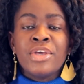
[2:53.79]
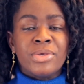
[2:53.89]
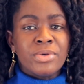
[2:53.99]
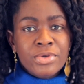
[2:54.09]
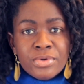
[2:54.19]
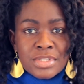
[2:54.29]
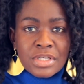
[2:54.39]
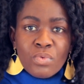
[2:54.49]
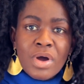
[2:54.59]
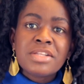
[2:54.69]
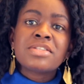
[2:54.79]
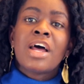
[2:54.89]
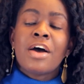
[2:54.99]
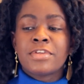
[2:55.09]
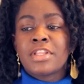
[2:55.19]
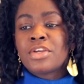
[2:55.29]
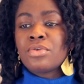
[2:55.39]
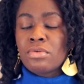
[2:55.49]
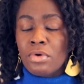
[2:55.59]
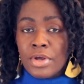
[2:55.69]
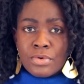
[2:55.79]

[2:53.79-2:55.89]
You use it once and after that you throw